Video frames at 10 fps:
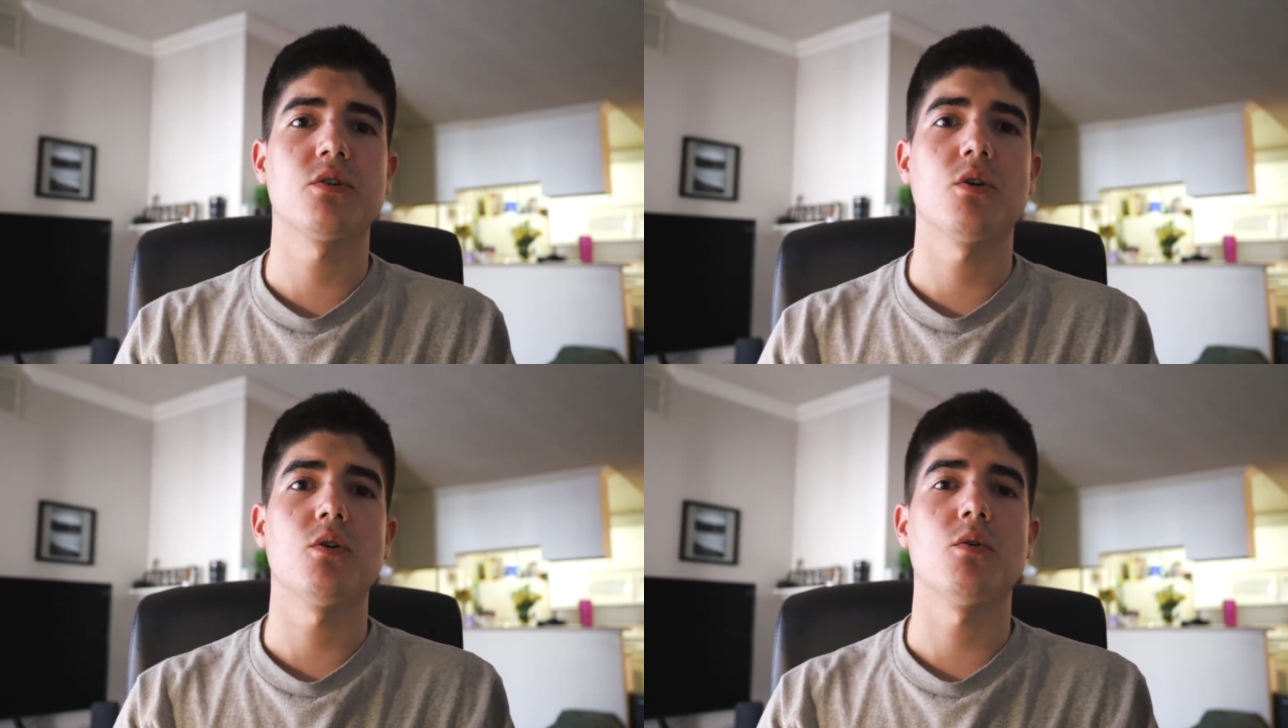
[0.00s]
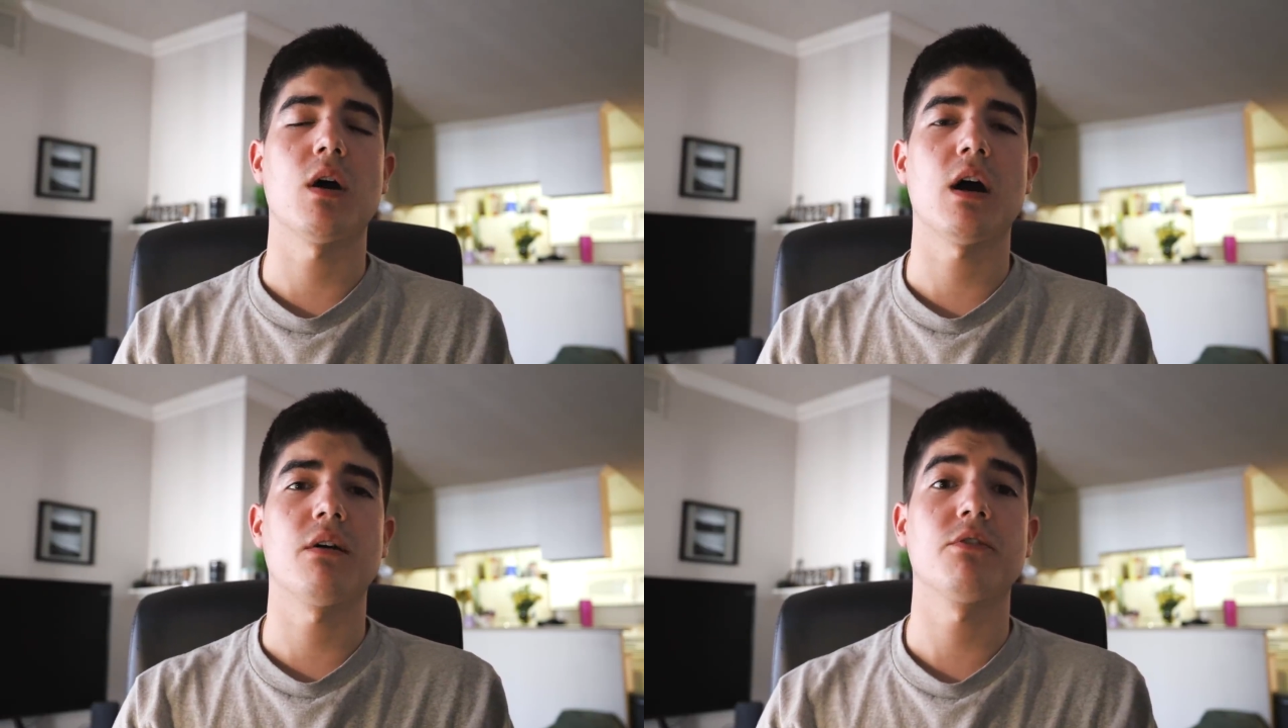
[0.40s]
so
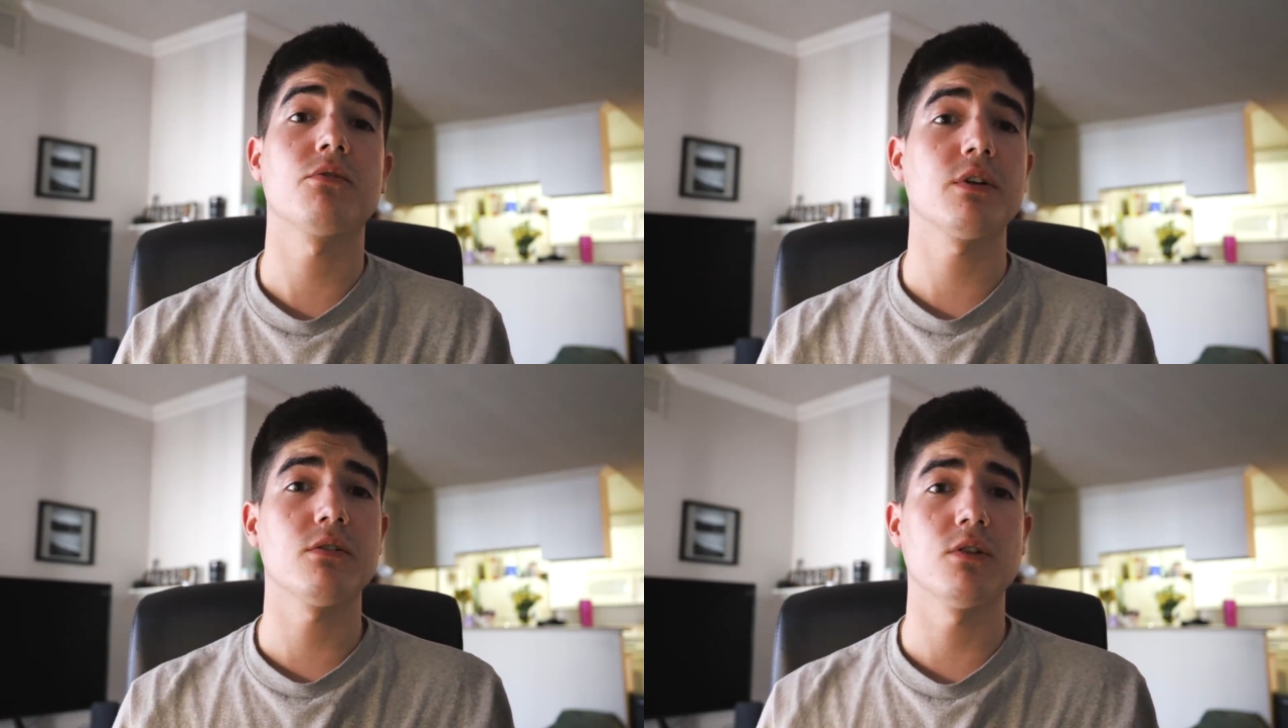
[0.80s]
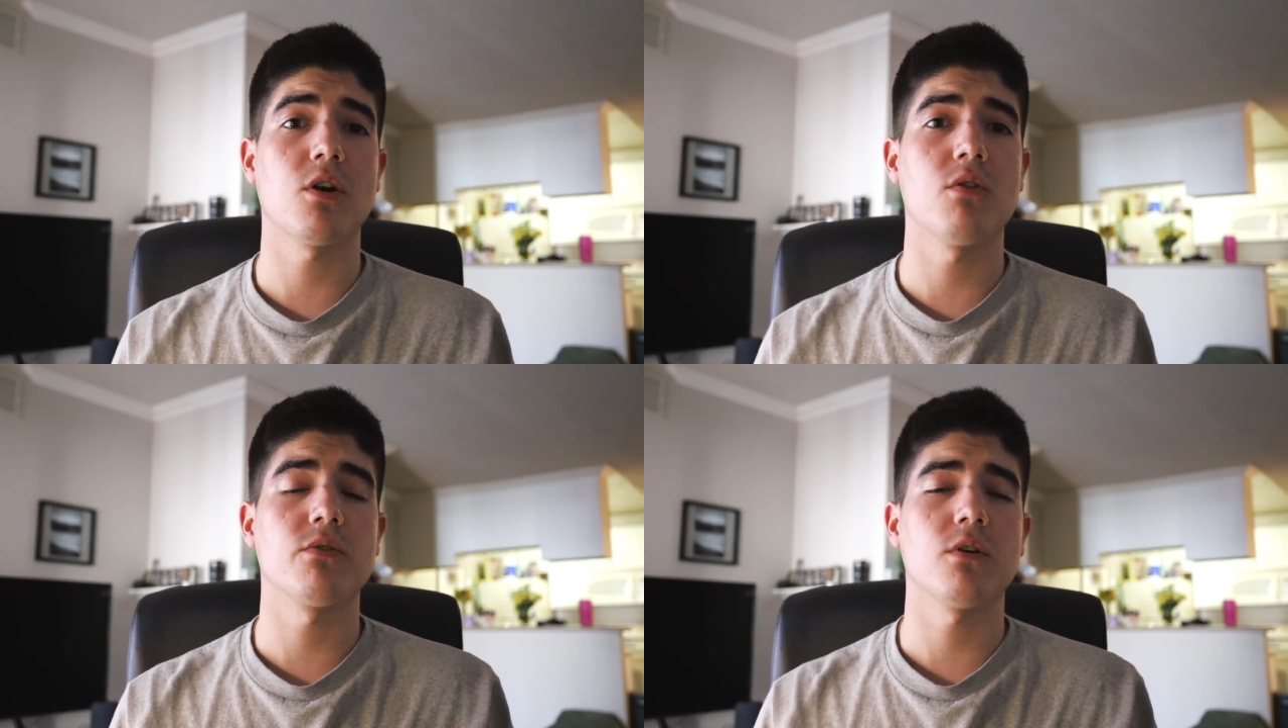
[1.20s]
uh, feel free to
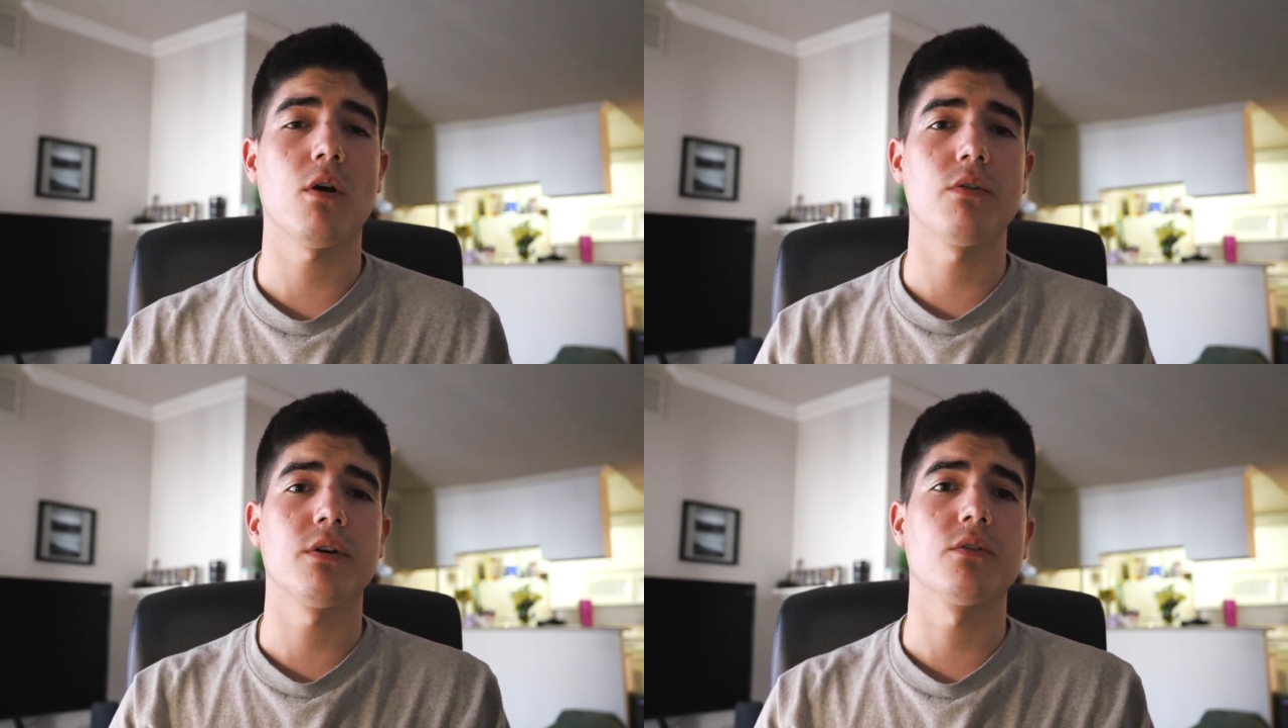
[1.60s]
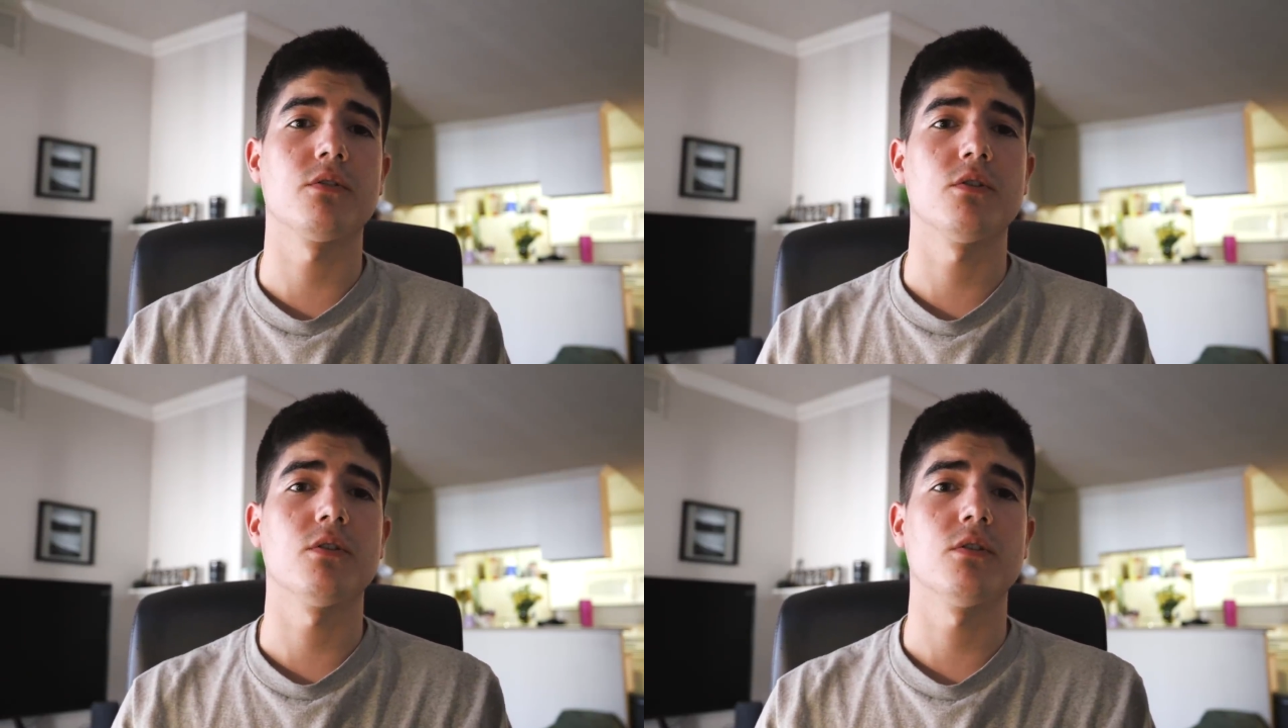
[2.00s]
look over all the
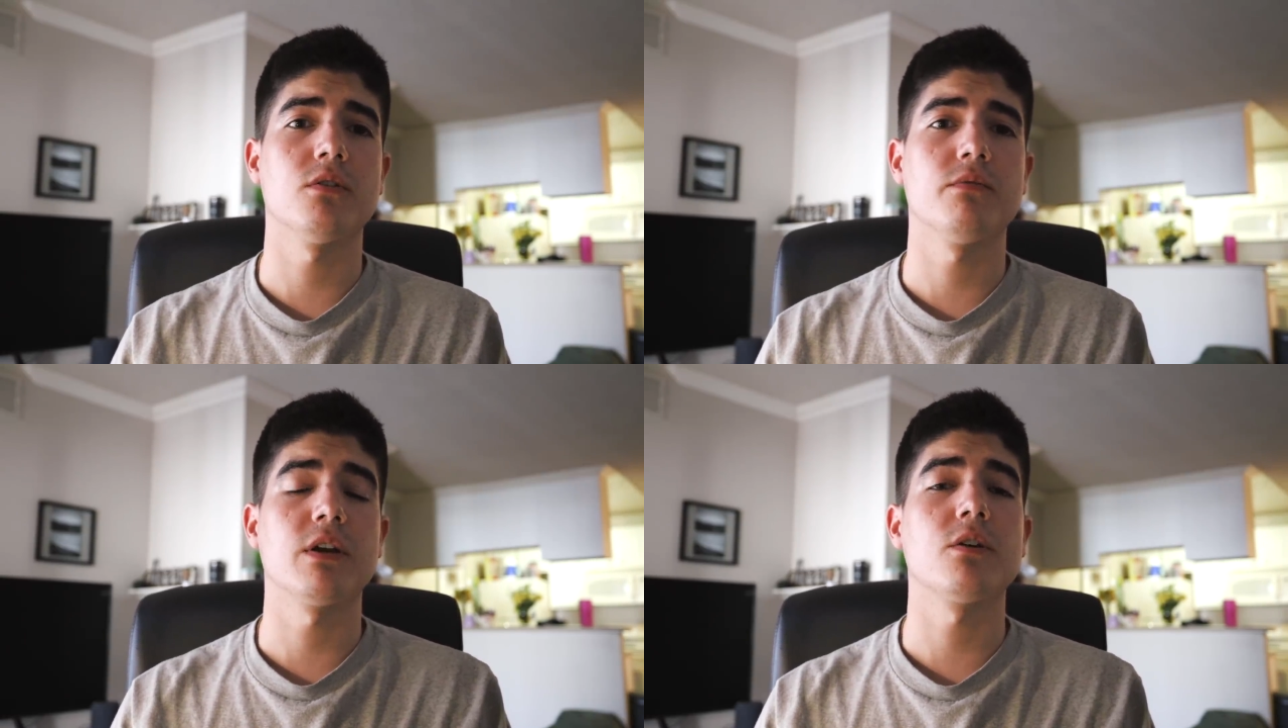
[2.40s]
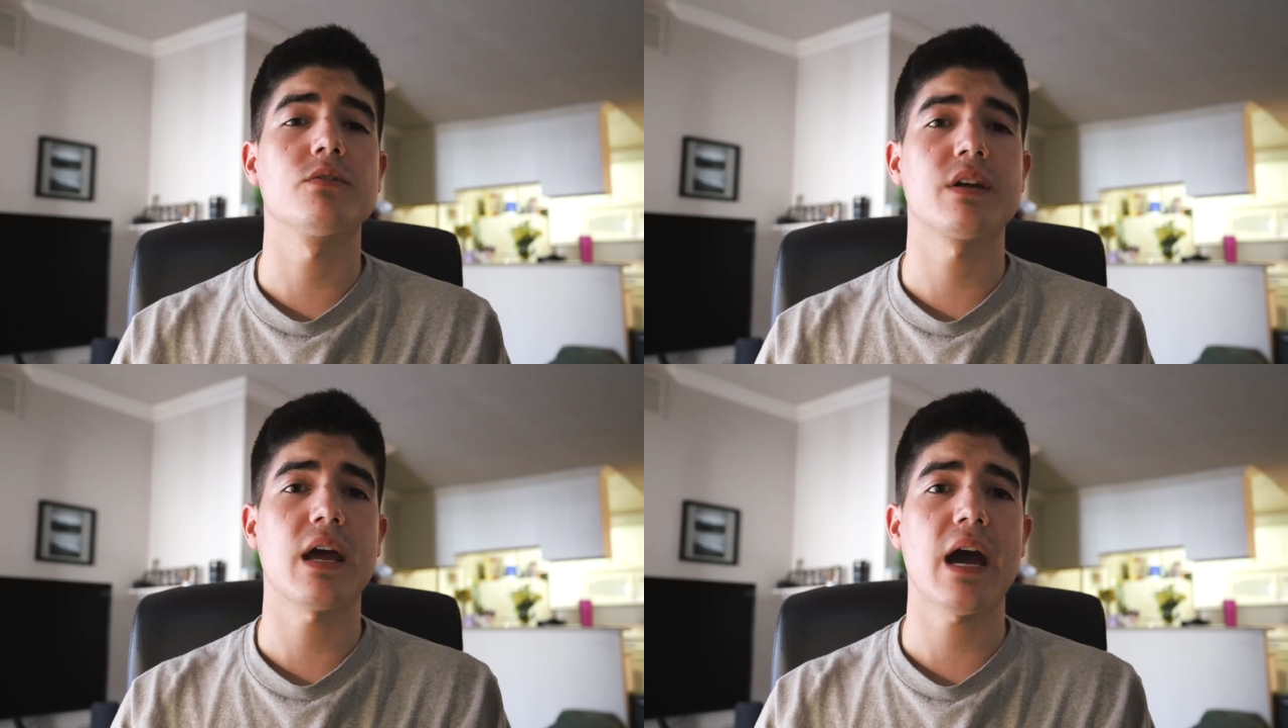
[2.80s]
other
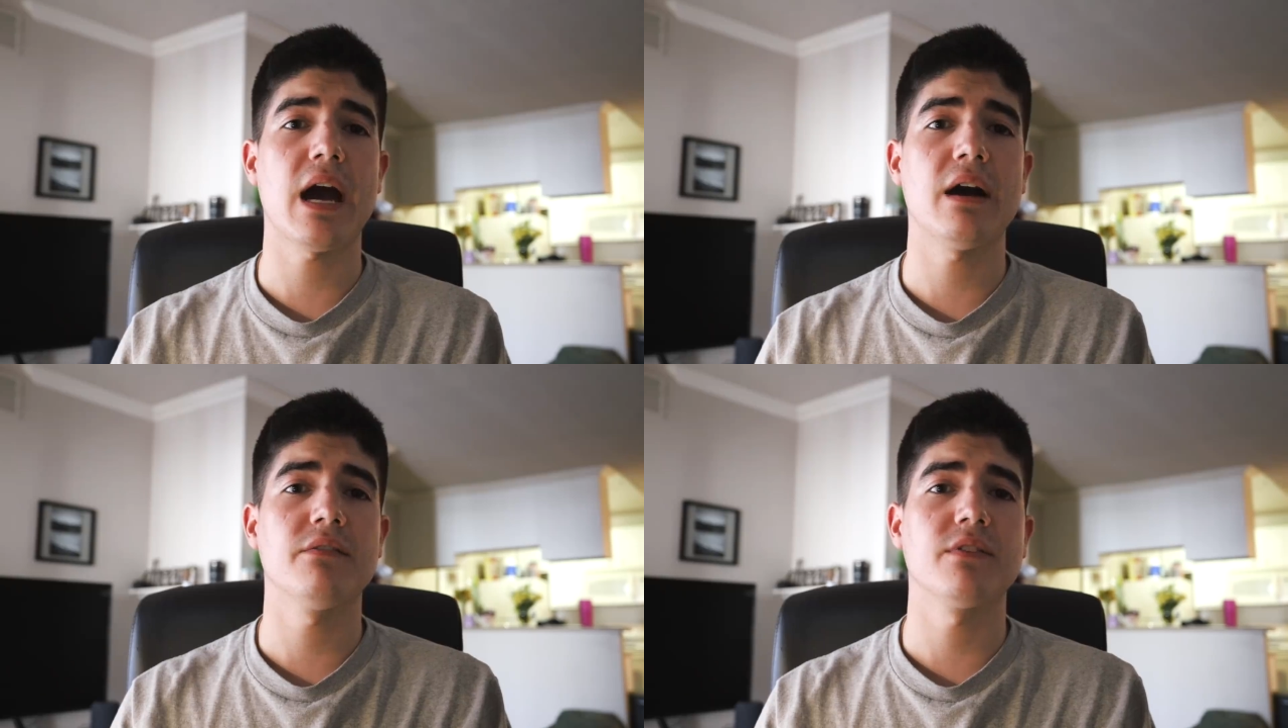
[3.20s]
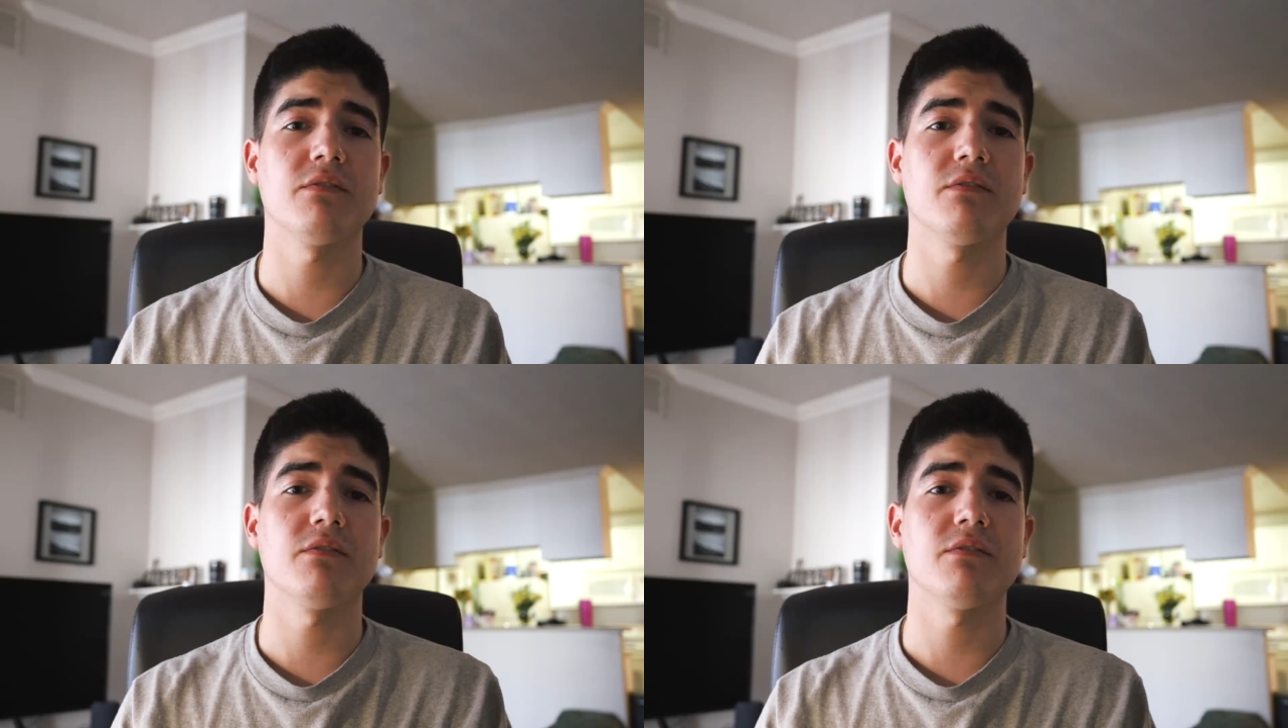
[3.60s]
videos that I have.